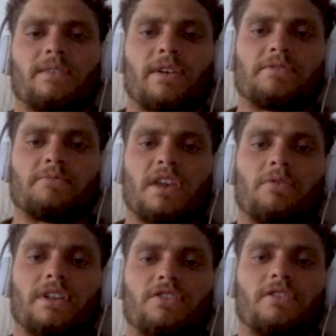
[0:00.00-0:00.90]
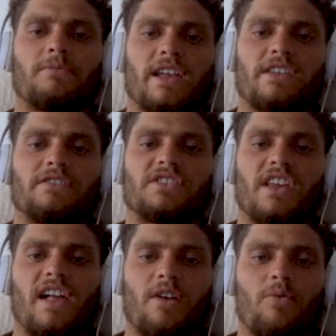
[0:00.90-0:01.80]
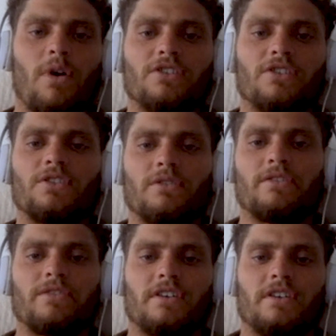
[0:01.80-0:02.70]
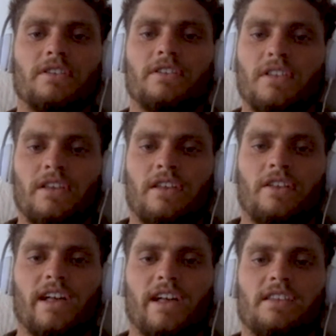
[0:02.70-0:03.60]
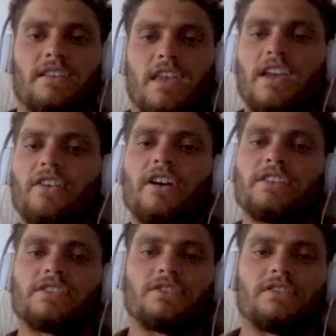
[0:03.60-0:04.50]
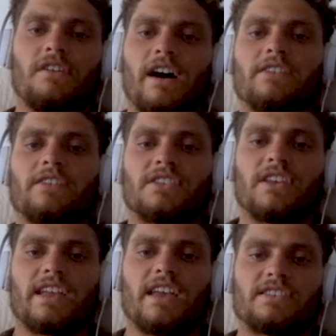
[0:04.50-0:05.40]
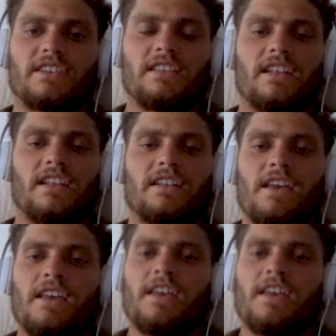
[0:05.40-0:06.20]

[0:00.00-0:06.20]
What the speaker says: Sometimes Mick went to them. Like you'd see like one or two of your like heroes or idols, I guess, and then